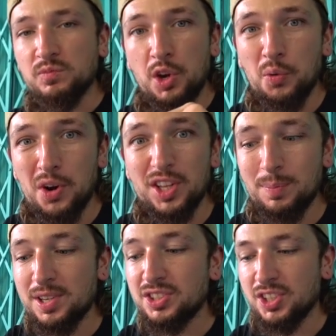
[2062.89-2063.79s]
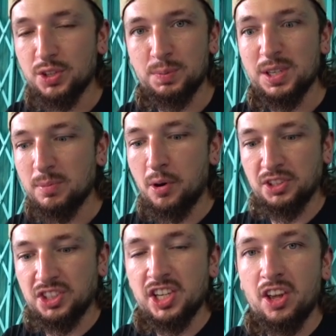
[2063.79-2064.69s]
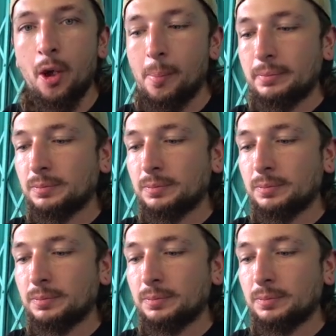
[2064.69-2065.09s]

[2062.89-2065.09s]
They're really meaty, those meatballs, I'll tell you that.